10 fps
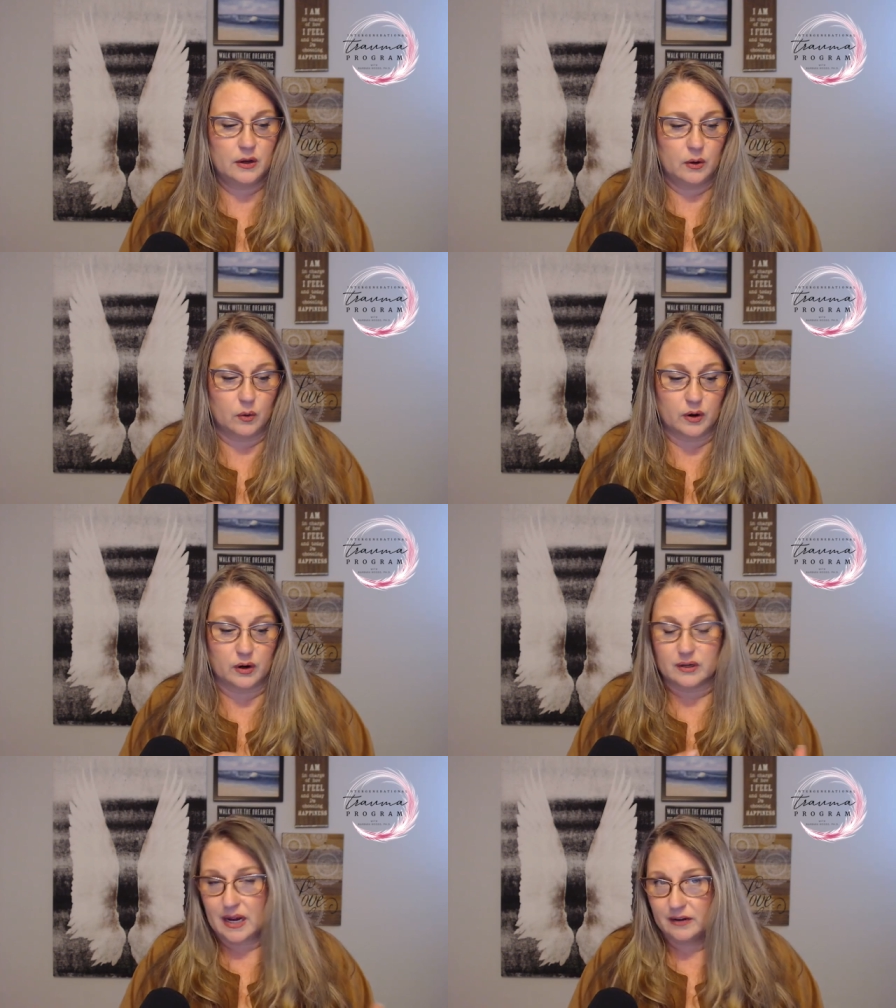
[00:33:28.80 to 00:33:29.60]

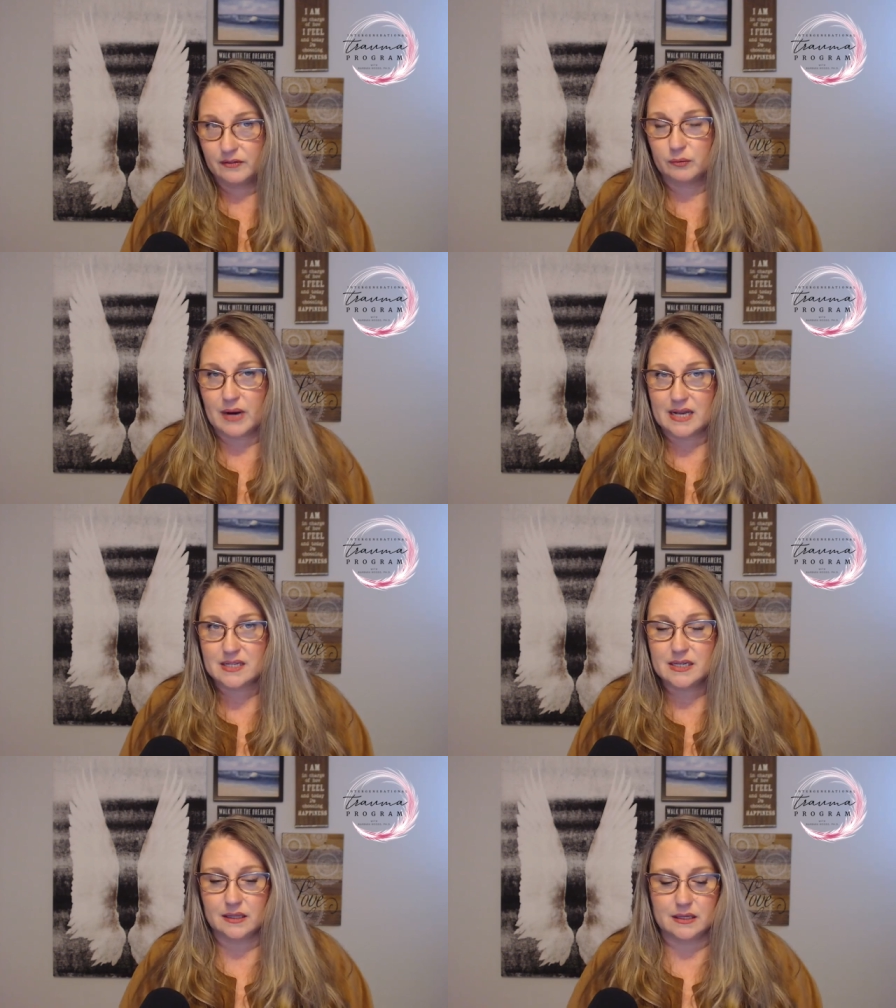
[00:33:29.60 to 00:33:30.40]
or kind of
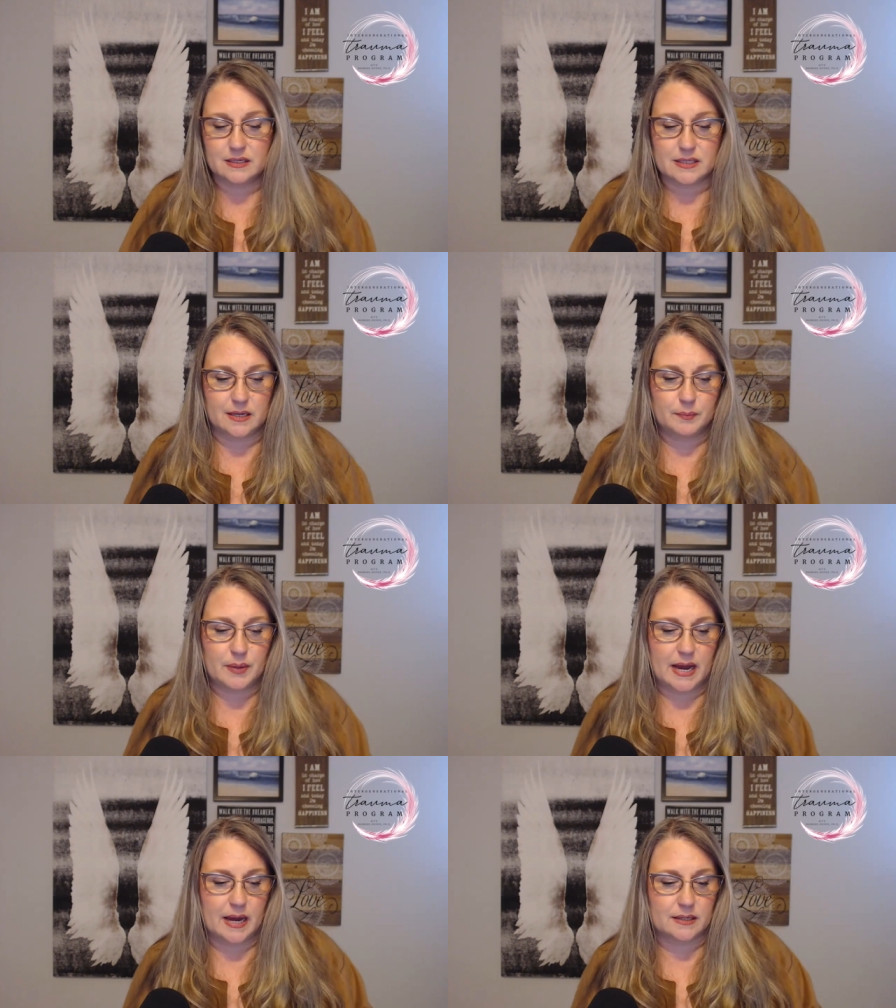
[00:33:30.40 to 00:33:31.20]
arresting these
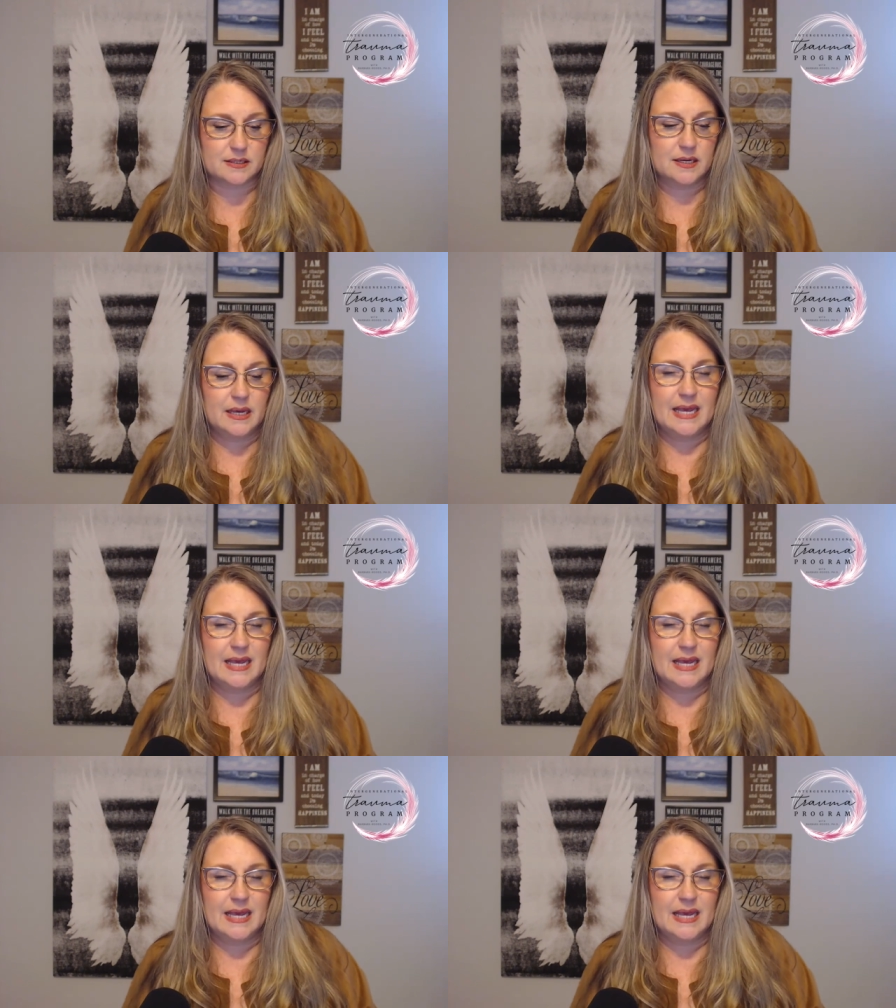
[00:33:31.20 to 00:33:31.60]
impacts